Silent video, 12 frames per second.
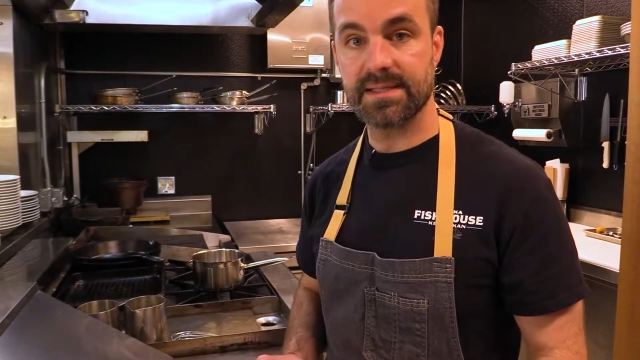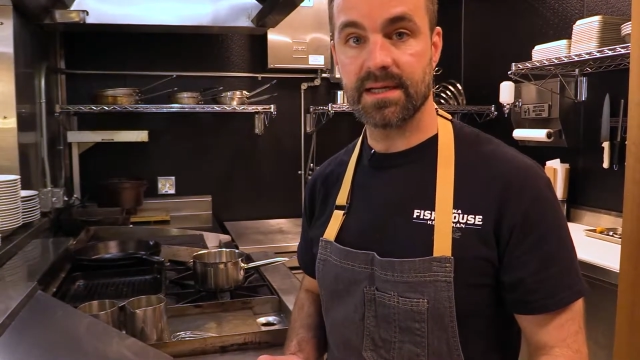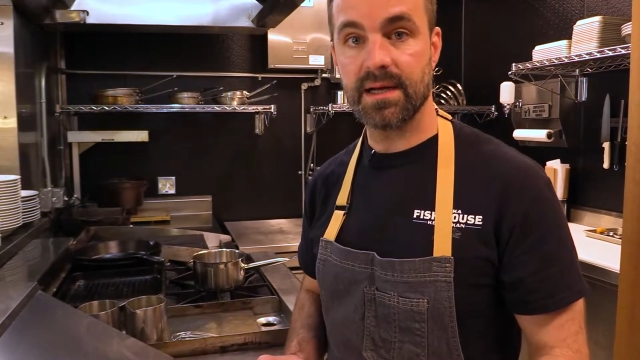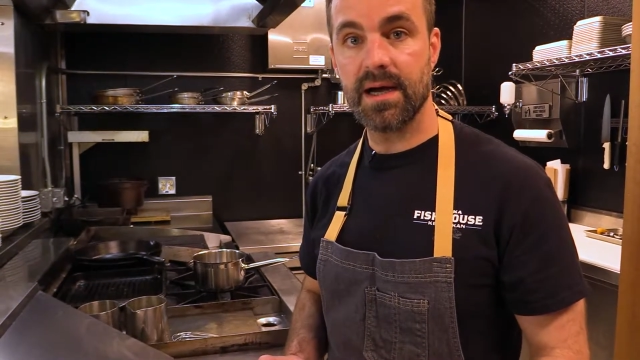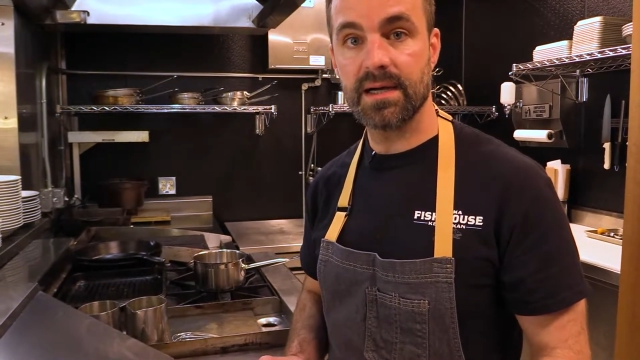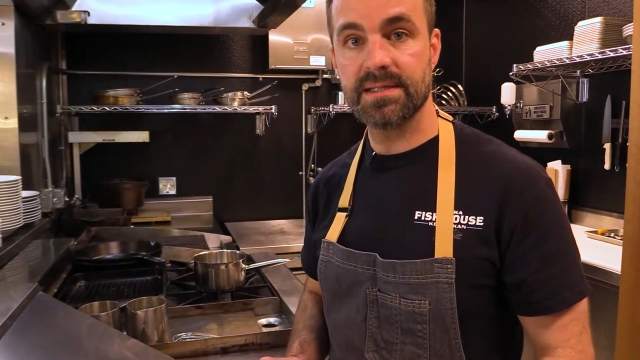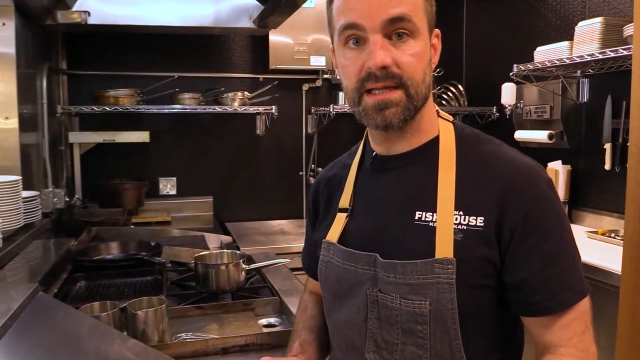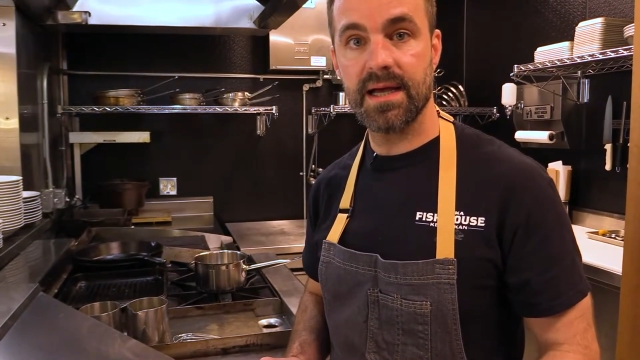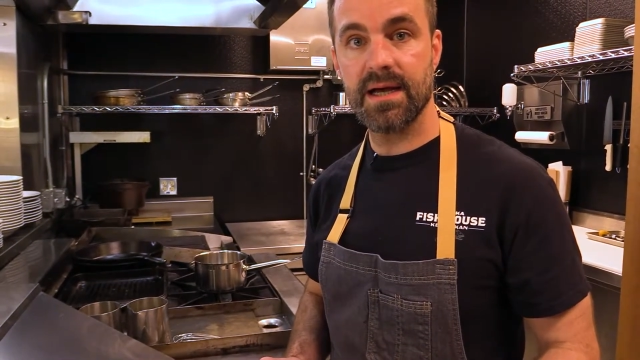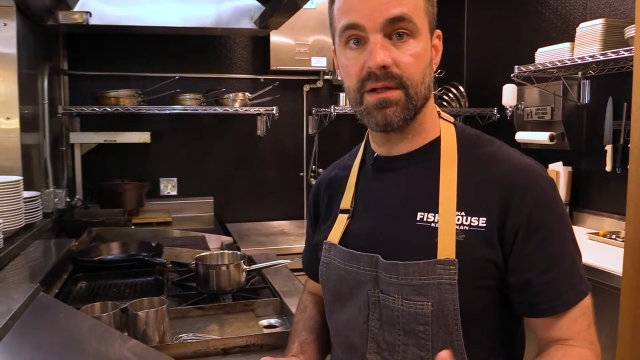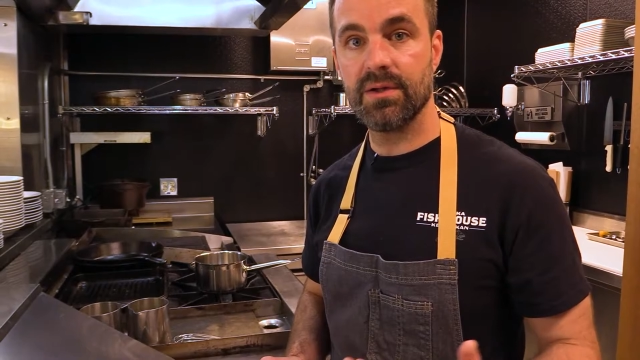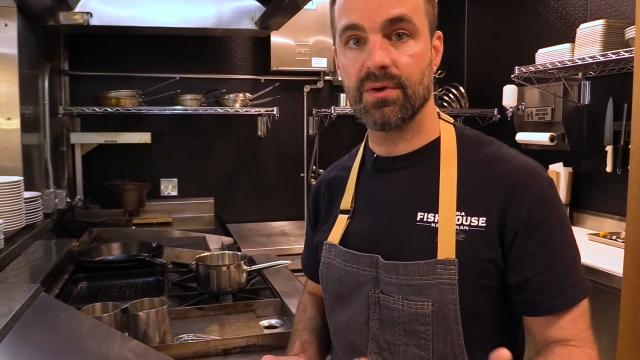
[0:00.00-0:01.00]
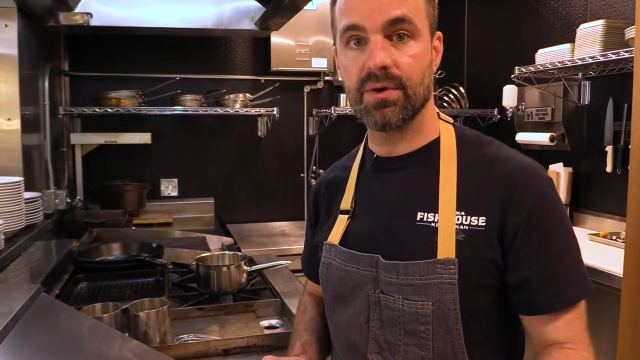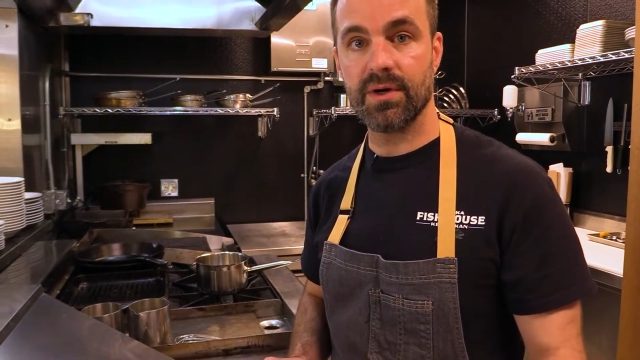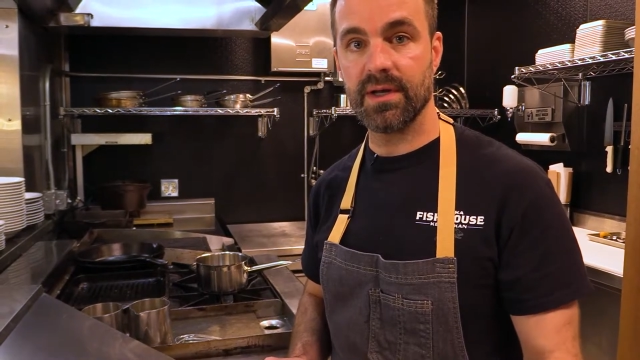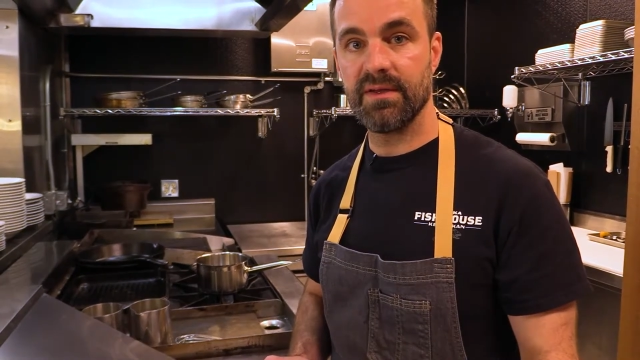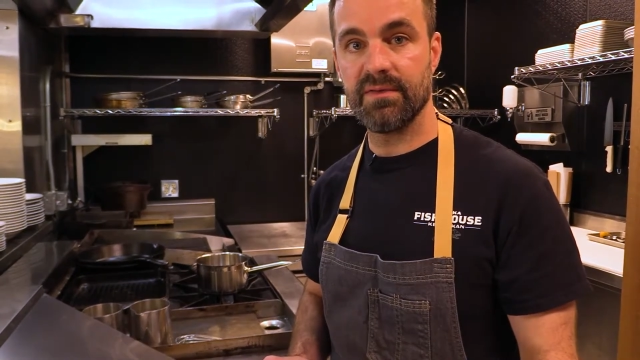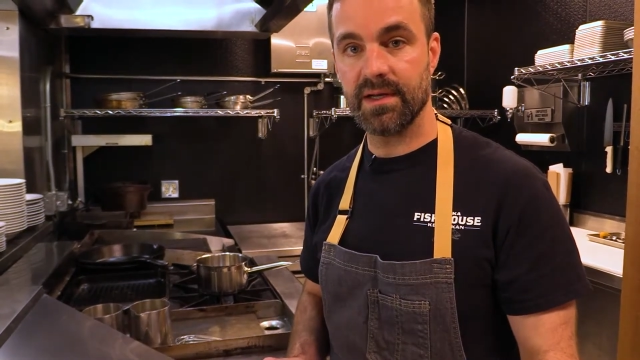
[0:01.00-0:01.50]
a cocktail or
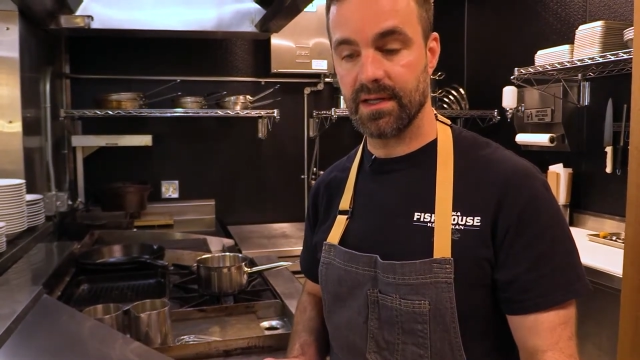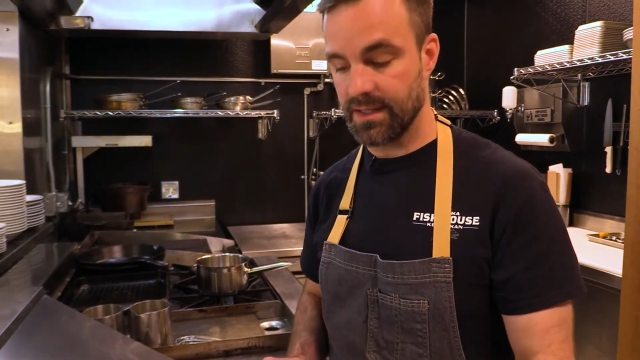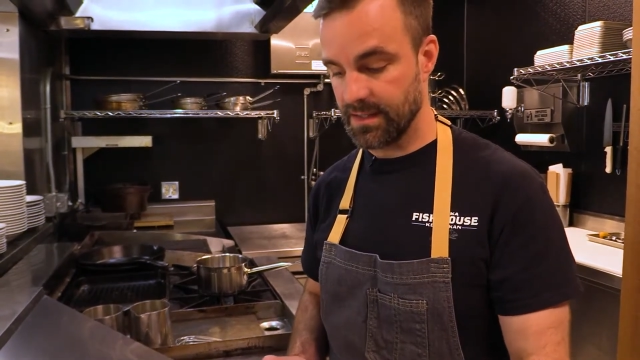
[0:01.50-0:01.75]
even